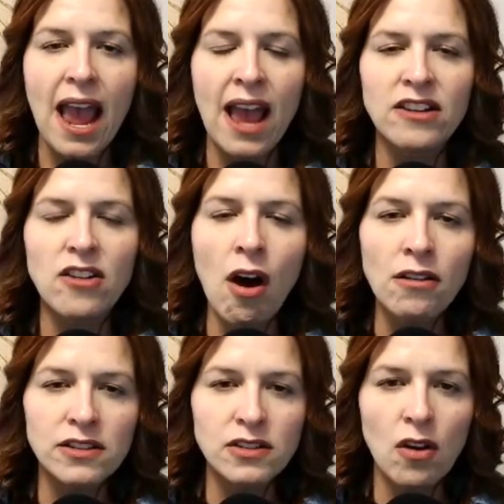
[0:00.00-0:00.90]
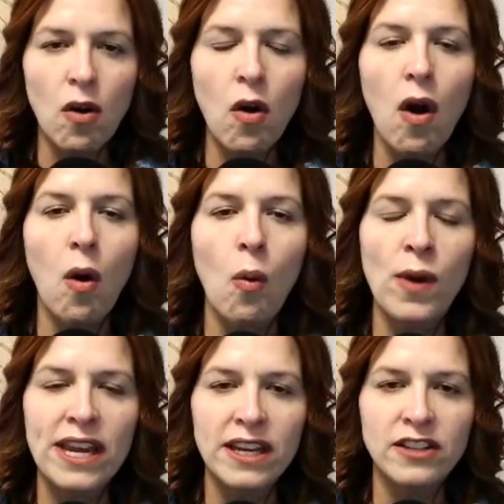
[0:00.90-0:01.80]
And also,
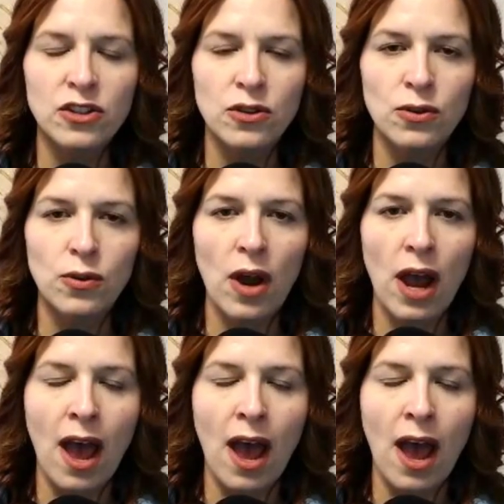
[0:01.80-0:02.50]
we do